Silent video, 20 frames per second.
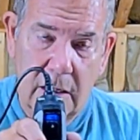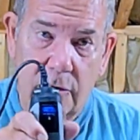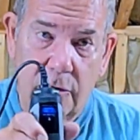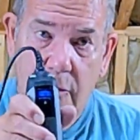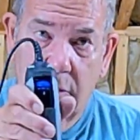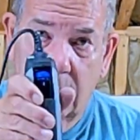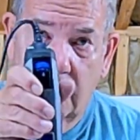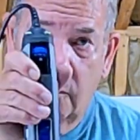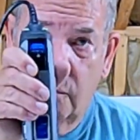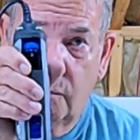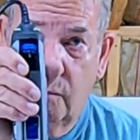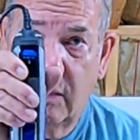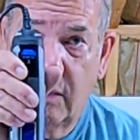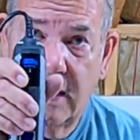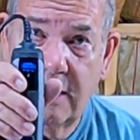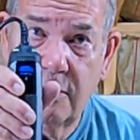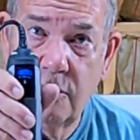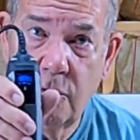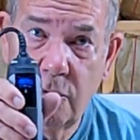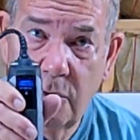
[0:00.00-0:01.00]
You're going to,
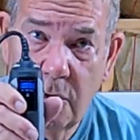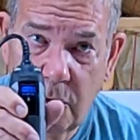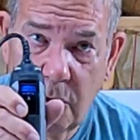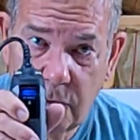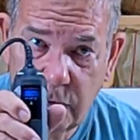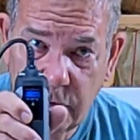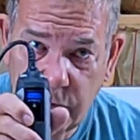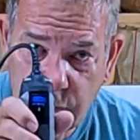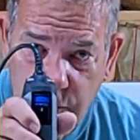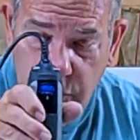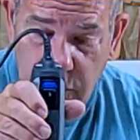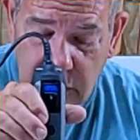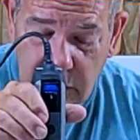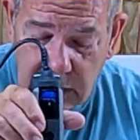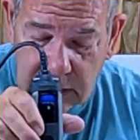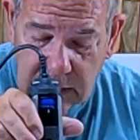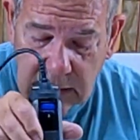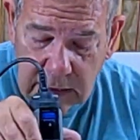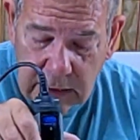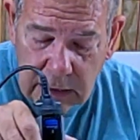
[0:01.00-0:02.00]
when you go to
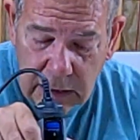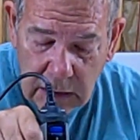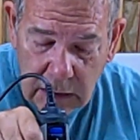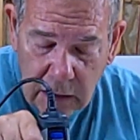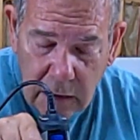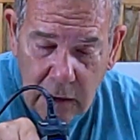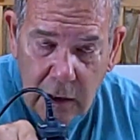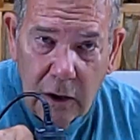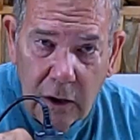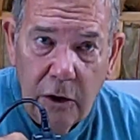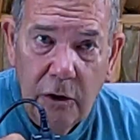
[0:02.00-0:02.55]
drill it in,